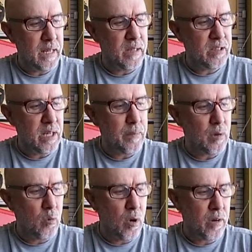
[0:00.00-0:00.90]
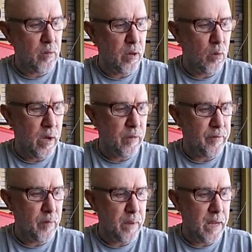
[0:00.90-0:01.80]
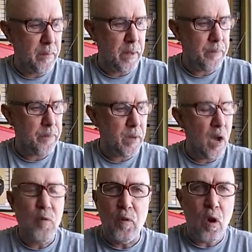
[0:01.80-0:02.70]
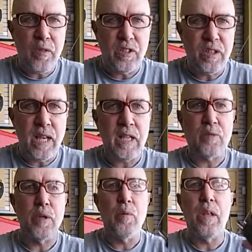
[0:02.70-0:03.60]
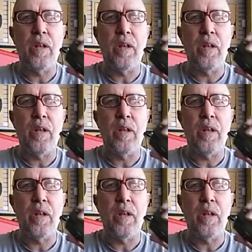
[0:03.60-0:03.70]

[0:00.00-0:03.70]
didn't seem to work real well for me, but overall this thing hits really well.